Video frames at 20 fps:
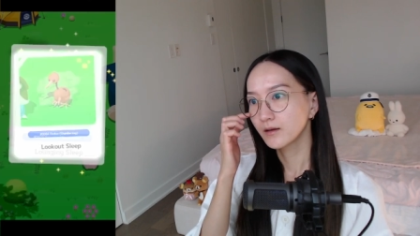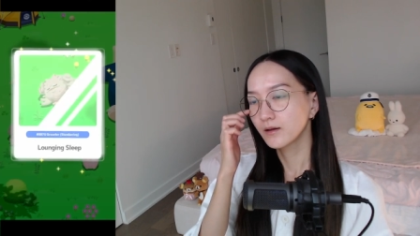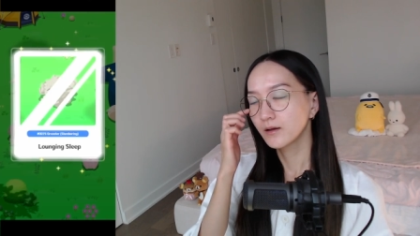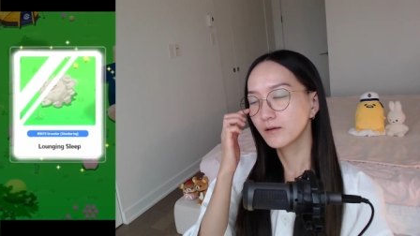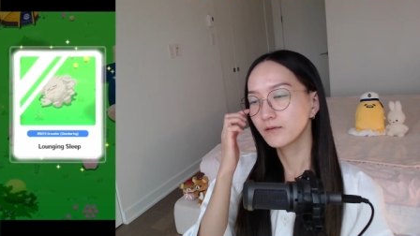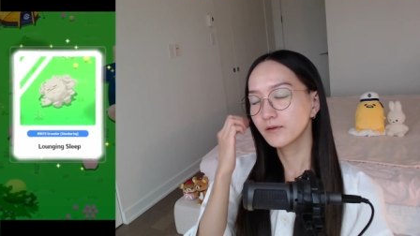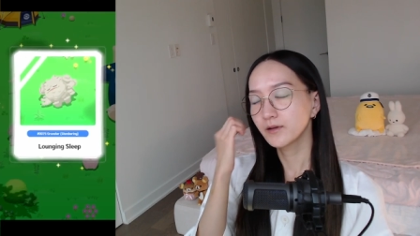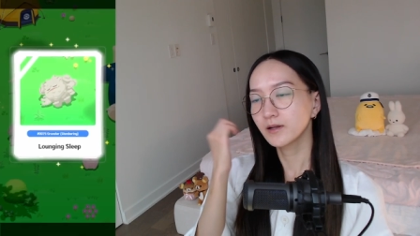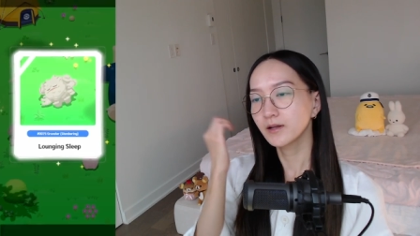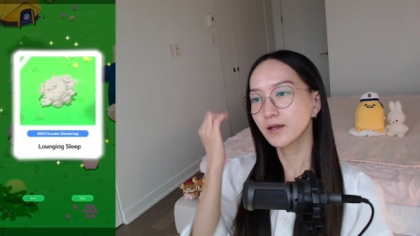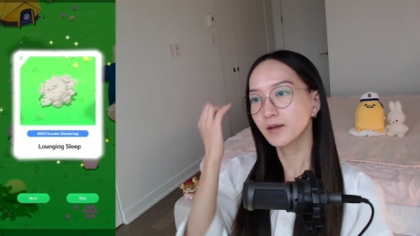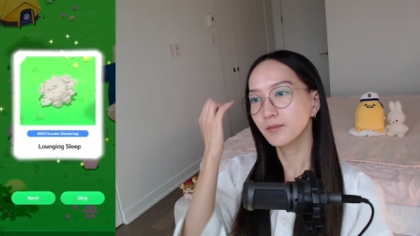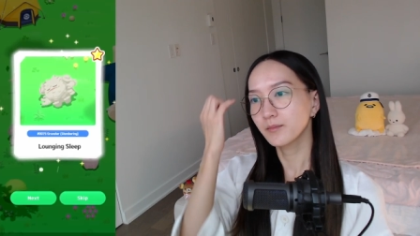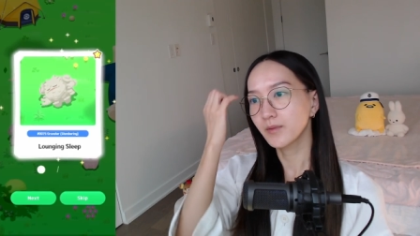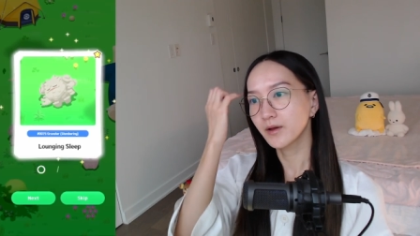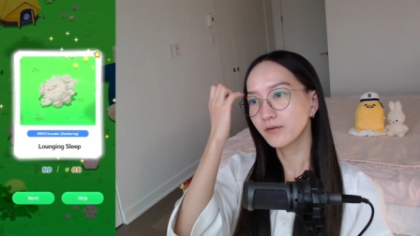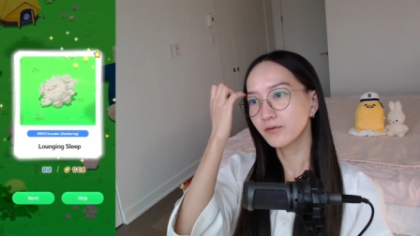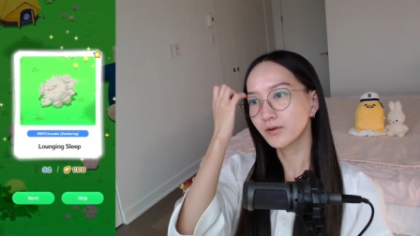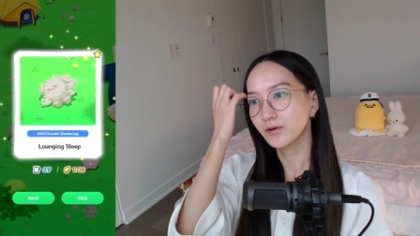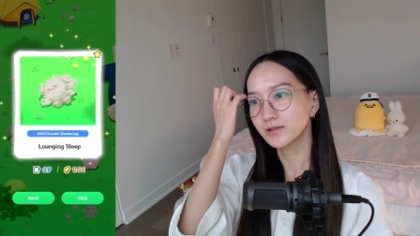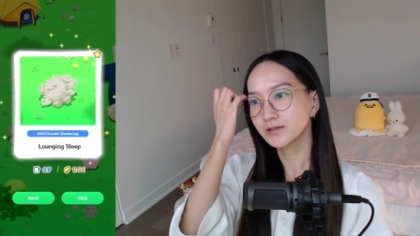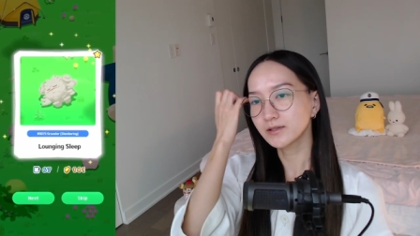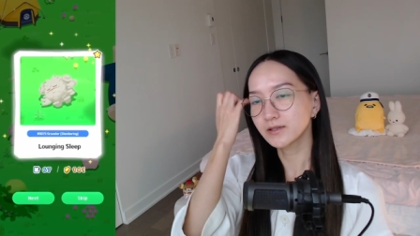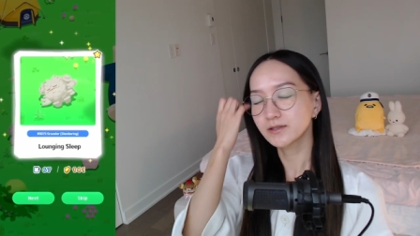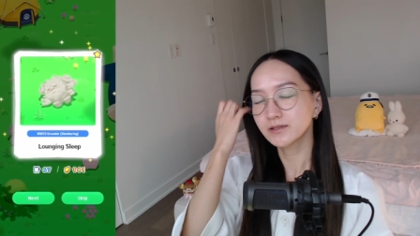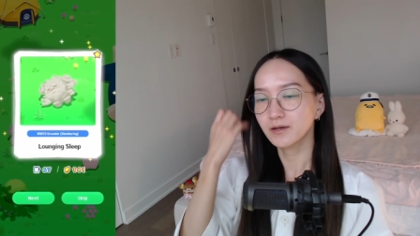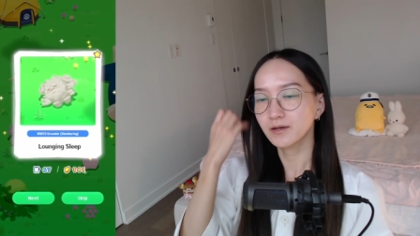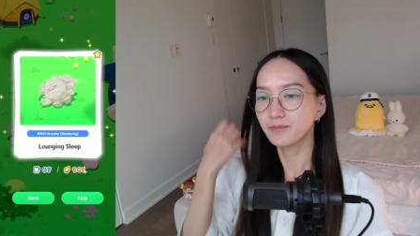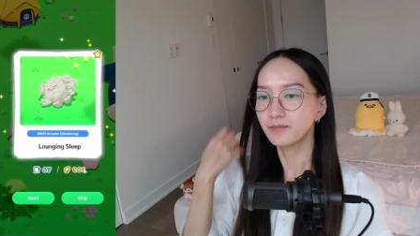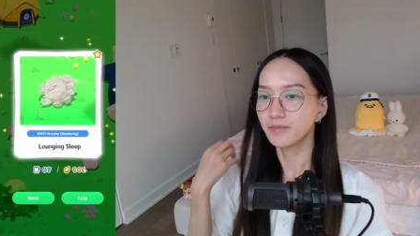Feel like my voice is
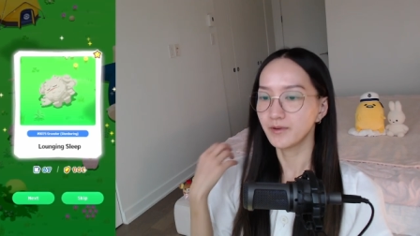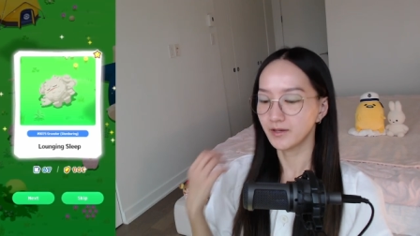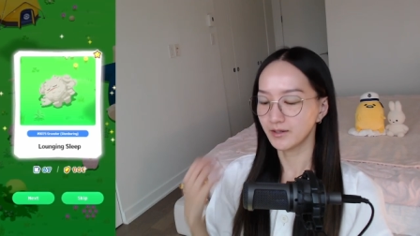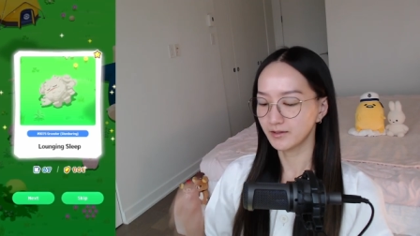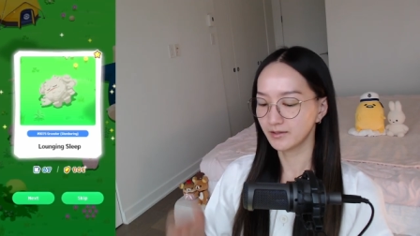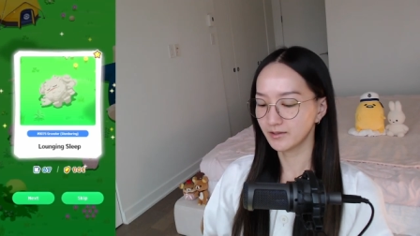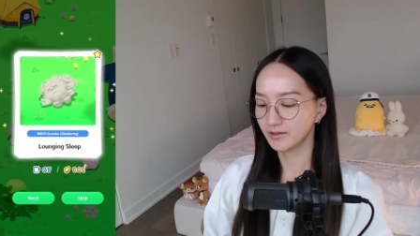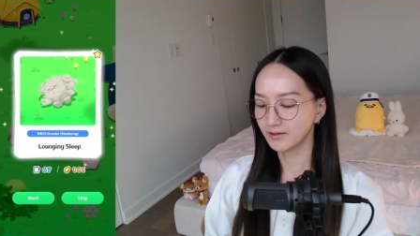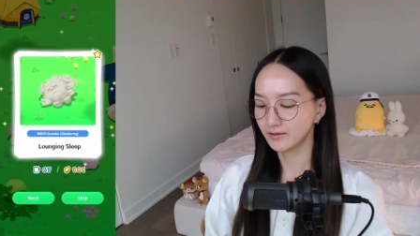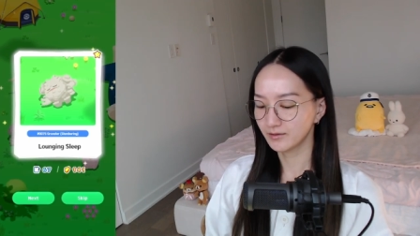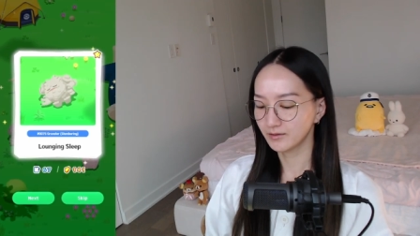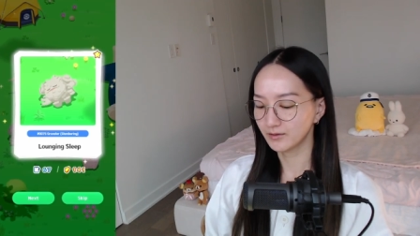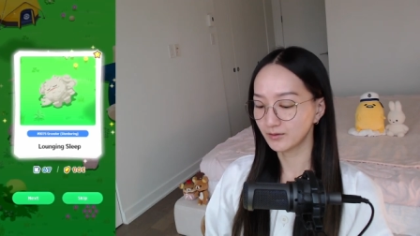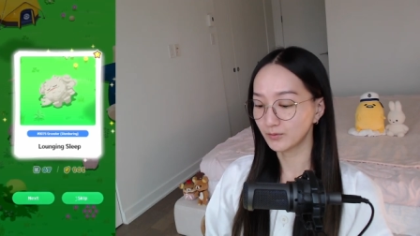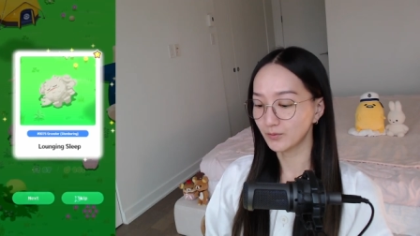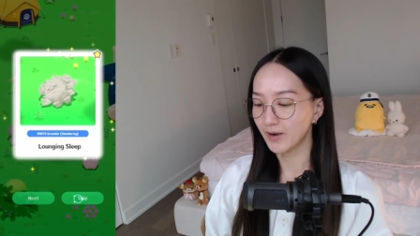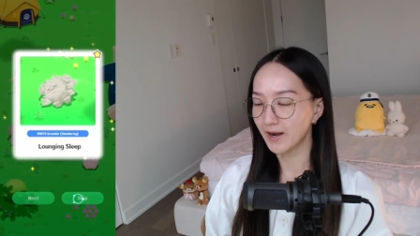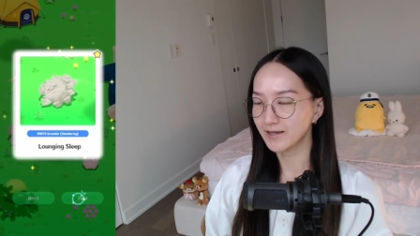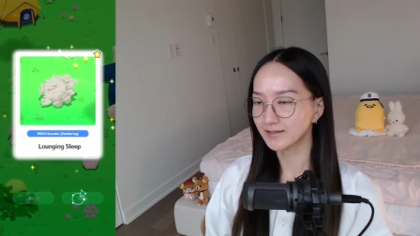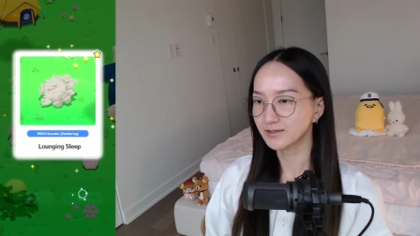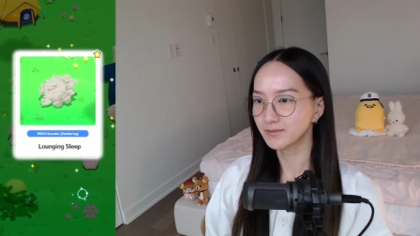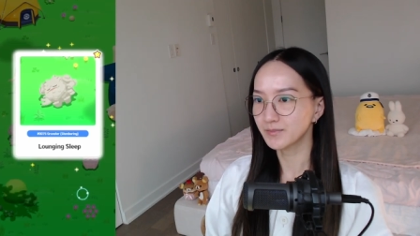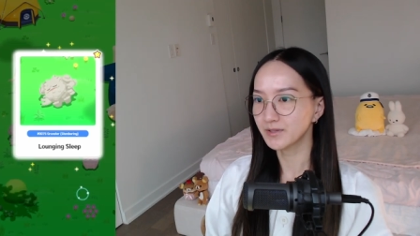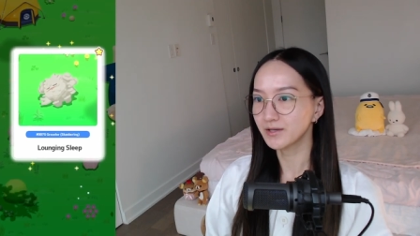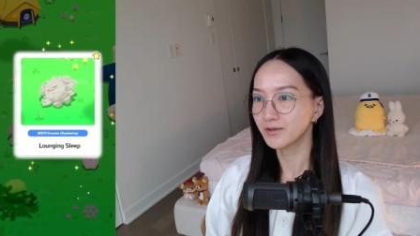a bit raspy